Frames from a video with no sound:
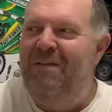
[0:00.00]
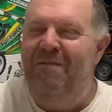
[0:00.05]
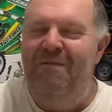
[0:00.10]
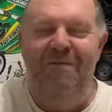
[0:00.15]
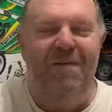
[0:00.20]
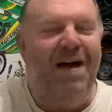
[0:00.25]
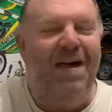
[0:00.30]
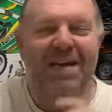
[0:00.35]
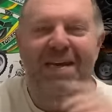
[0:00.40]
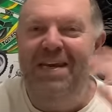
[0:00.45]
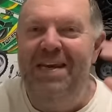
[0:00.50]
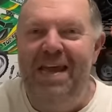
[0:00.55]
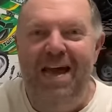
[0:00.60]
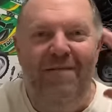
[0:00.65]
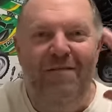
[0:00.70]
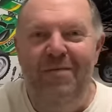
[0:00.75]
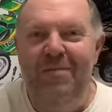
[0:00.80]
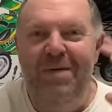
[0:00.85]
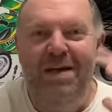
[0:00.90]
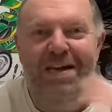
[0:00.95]
That
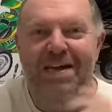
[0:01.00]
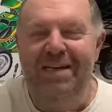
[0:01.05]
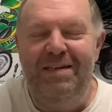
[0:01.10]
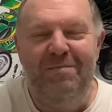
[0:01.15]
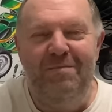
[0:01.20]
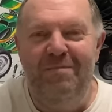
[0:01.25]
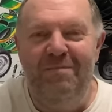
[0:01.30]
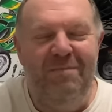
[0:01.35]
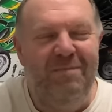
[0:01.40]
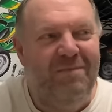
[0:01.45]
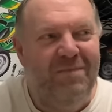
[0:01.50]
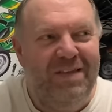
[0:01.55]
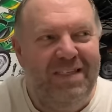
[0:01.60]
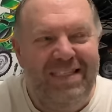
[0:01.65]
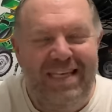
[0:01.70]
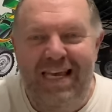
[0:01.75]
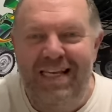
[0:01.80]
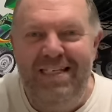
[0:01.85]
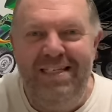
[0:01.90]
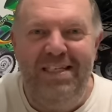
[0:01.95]
never made
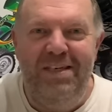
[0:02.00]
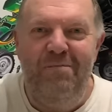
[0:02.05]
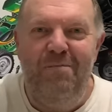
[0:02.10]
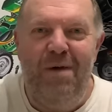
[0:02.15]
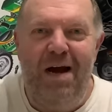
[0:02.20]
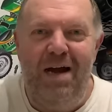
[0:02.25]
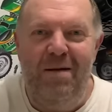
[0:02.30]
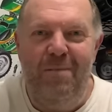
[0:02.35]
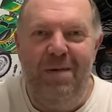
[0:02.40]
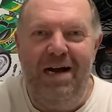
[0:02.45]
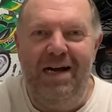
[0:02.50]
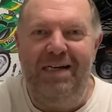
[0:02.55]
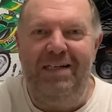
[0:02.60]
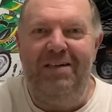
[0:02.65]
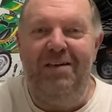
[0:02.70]
sense in my mind,